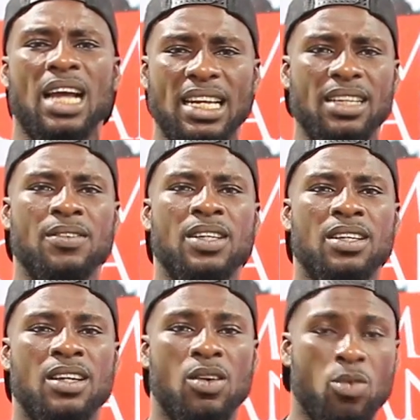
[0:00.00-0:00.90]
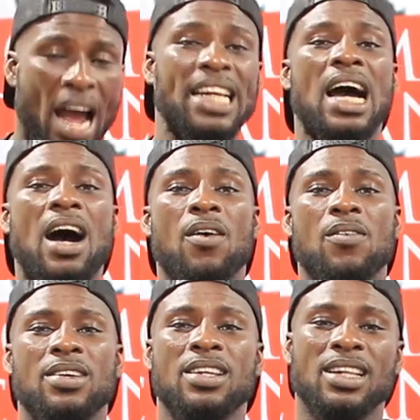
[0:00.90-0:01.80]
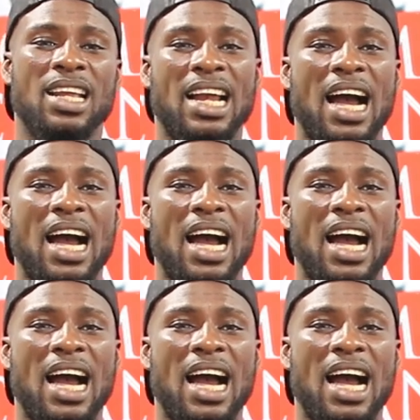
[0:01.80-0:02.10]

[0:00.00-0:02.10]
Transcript: Charlie, right now, they